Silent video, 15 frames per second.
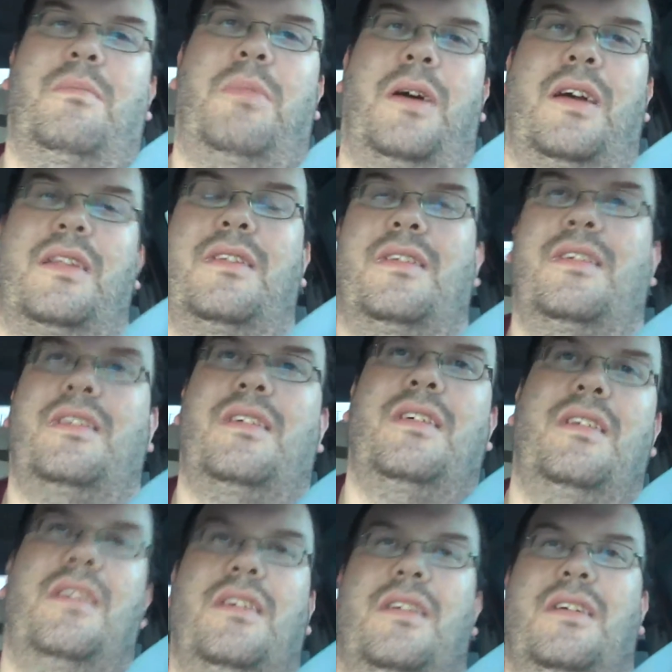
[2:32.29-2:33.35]
but
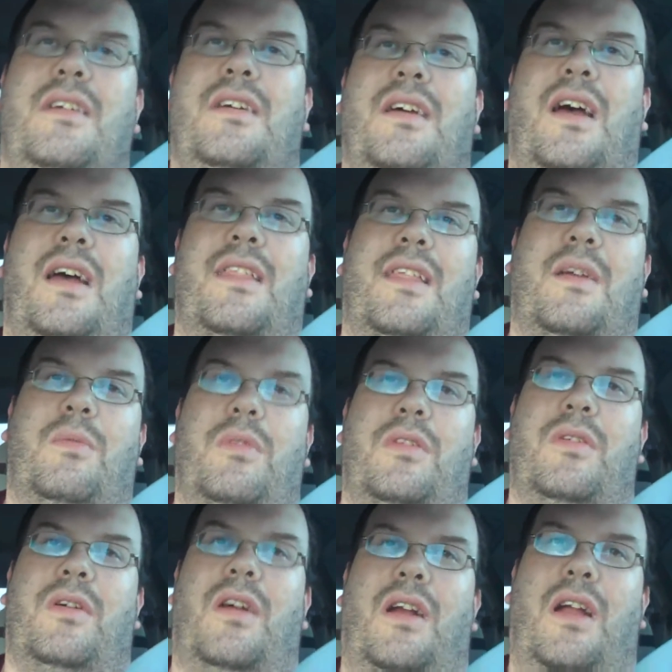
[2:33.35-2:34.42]
I think we'll
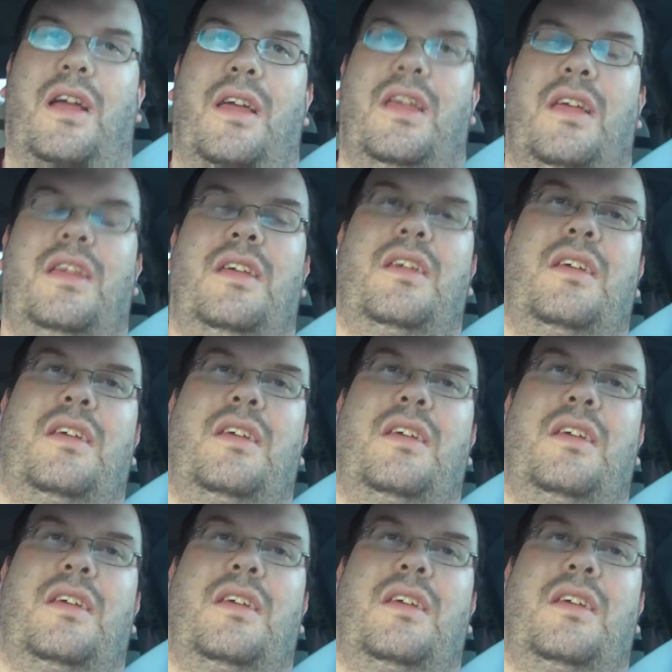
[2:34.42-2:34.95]
do alright.